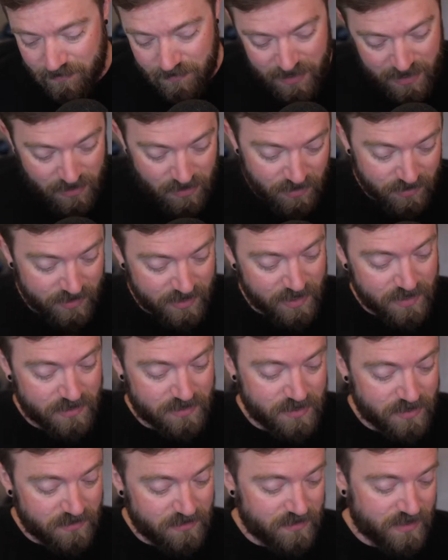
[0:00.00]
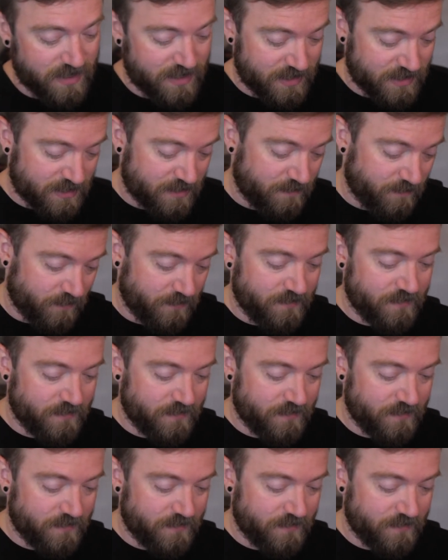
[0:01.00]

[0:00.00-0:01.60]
And all you got to do is,